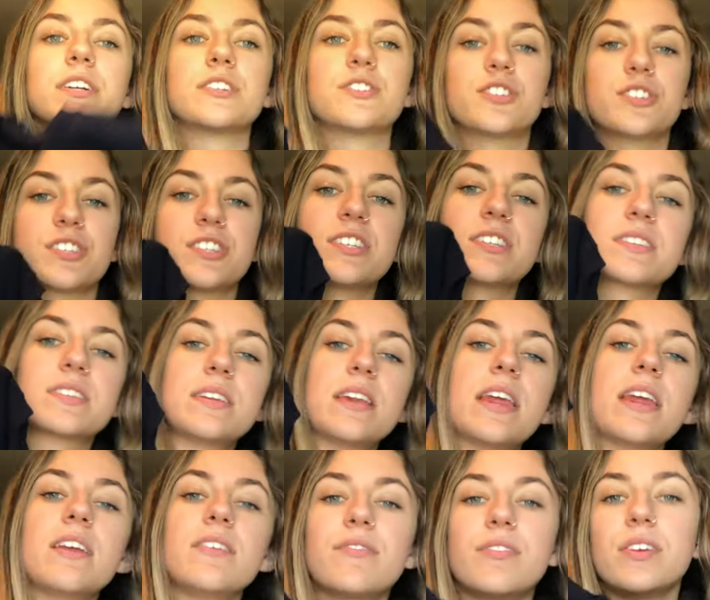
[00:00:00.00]
It's just this
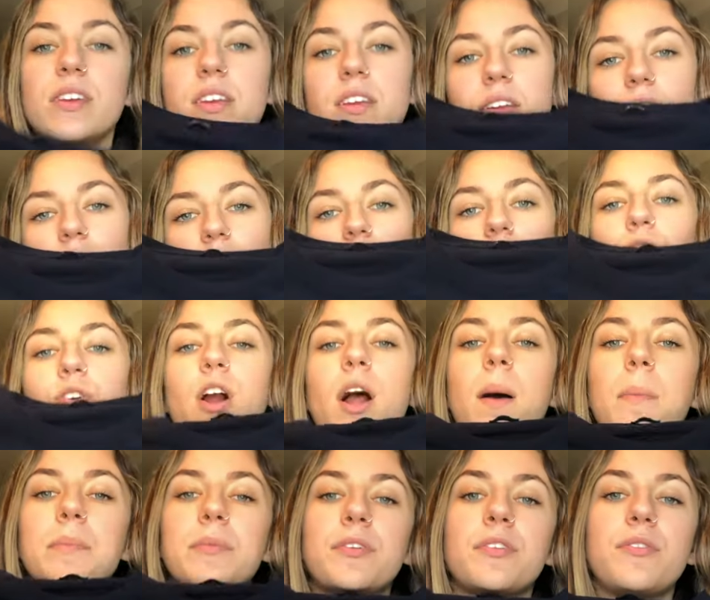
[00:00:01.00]
navy
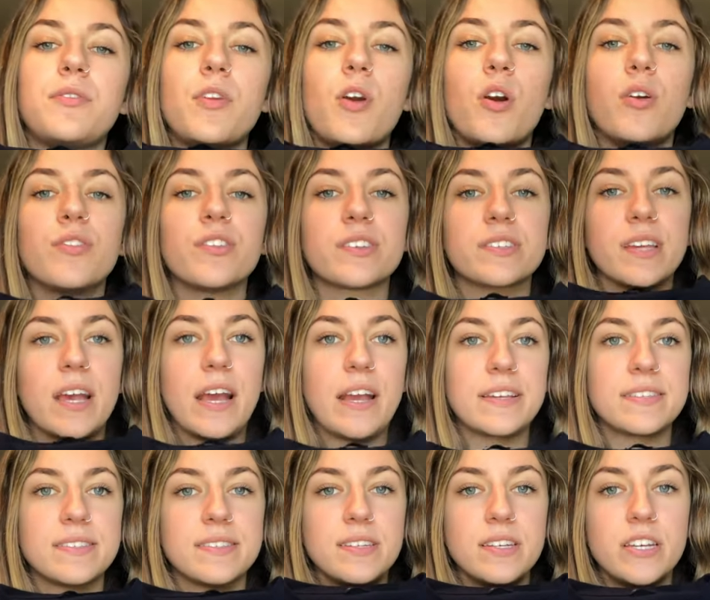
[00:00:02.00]
cropped
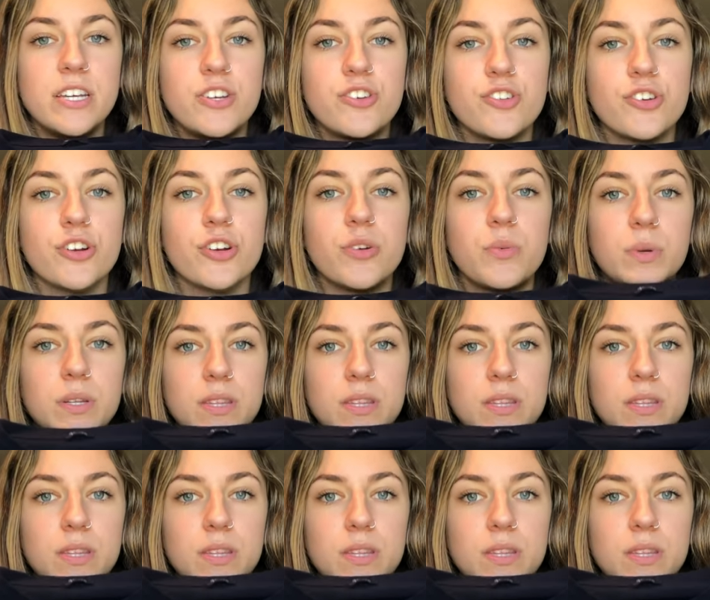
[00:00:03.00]
oversized t-shirt